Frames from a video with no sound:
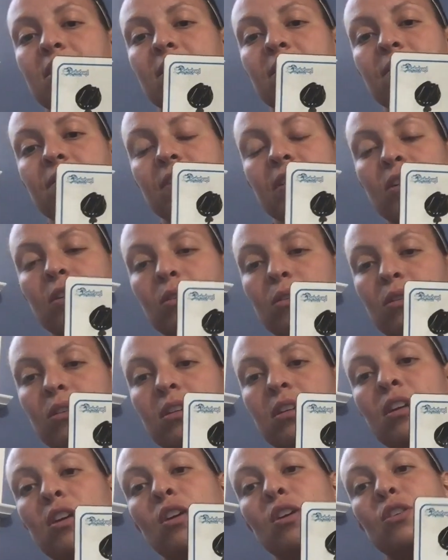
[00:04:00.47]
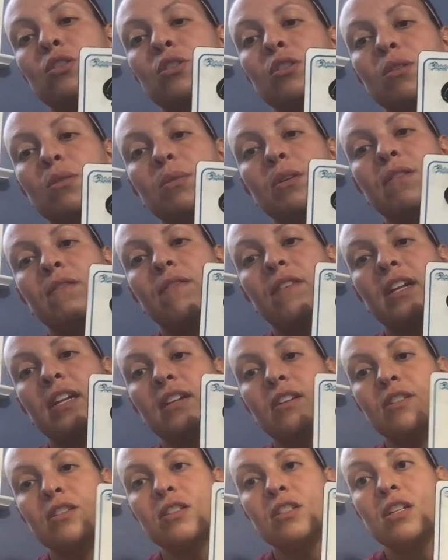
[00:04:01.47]
are filled, so we
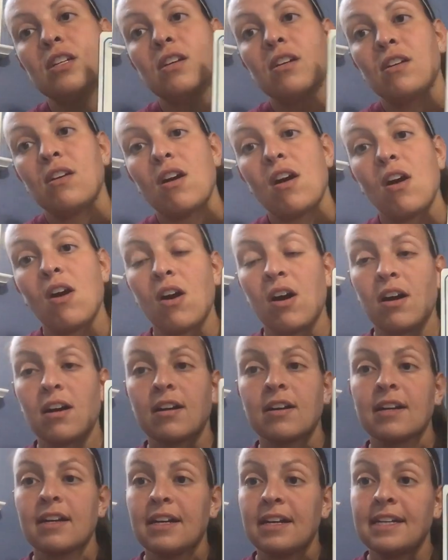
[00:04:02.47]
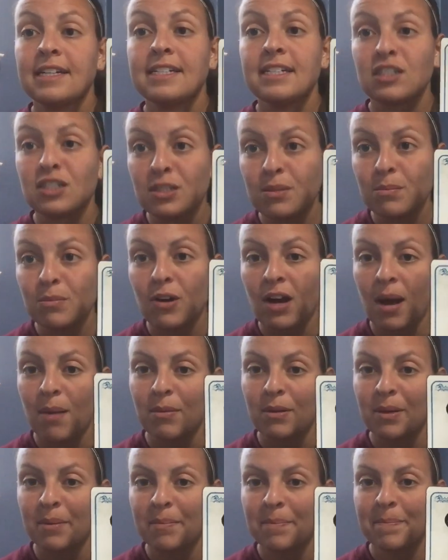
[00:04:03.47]
finished our addition
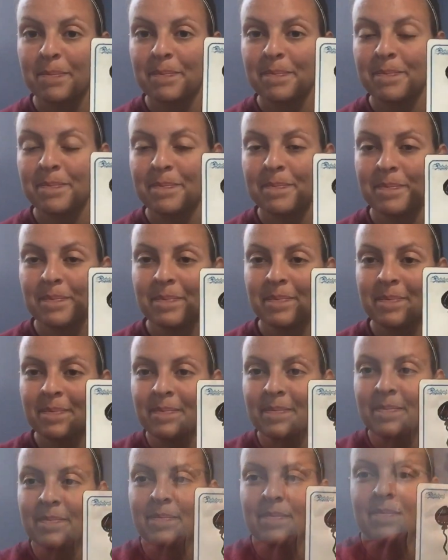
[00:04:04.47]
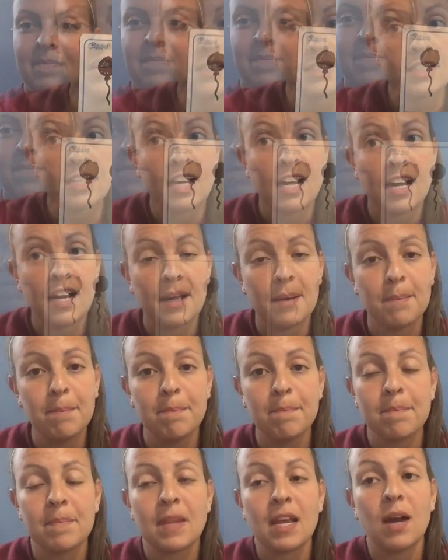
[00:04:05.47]
problem. Now this time,
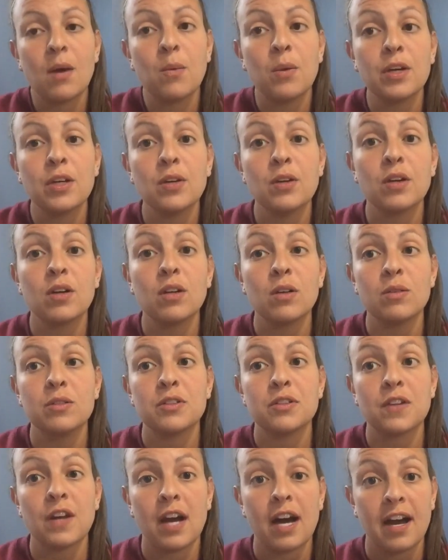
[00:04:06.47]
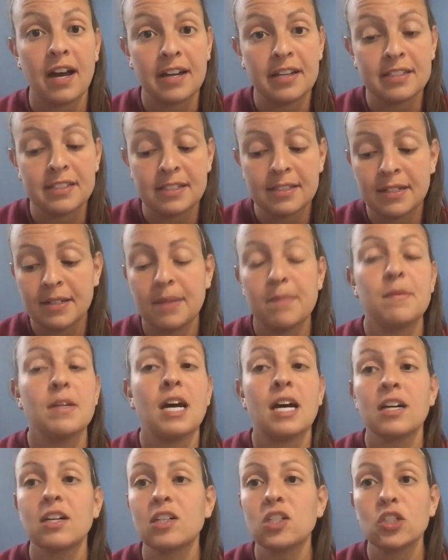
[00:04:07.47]
I want you to close your eyes. I'm
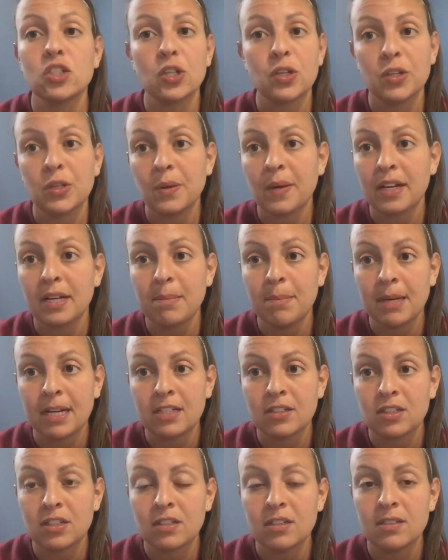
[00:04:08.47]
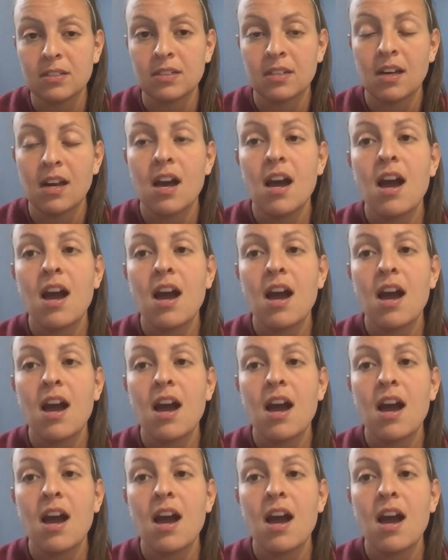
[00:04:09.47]
not going to show you any pictures.